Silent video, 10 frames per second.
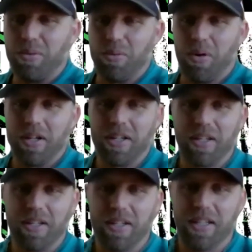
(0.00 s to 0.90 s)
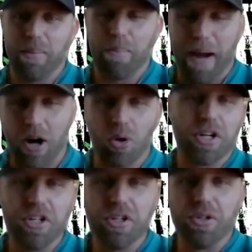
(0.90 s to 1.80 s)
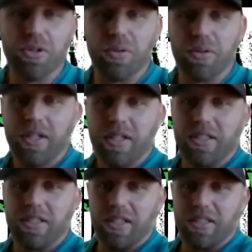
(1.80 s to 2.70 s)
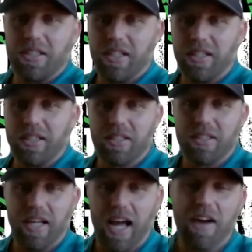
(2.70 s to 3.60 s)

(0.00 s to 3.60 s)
And so we want to empower you